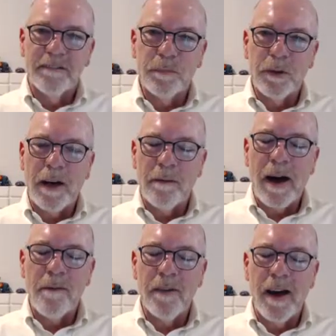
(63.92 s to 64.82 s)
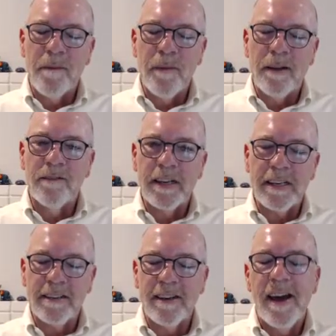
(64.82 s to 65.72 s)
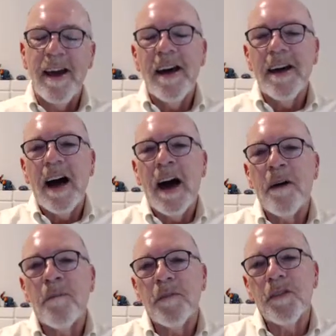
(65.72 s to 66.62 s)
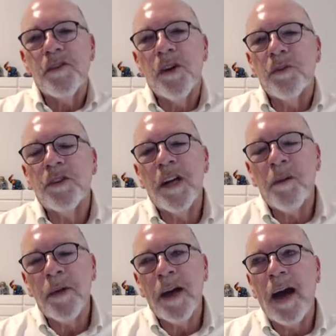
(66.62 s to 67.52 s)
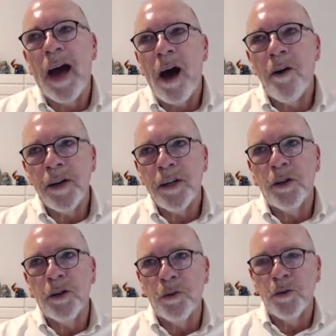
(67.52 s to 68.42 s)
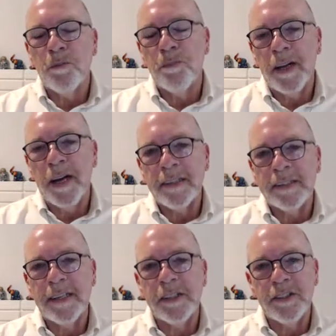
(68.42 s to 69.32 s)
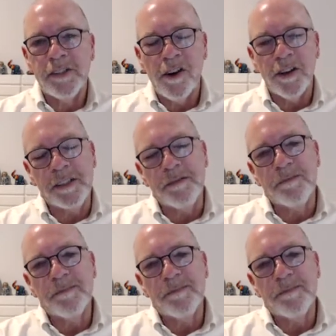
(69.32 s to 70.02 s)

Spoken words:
Yeah, I'm envious. So tell me, how did Kugelplex get started?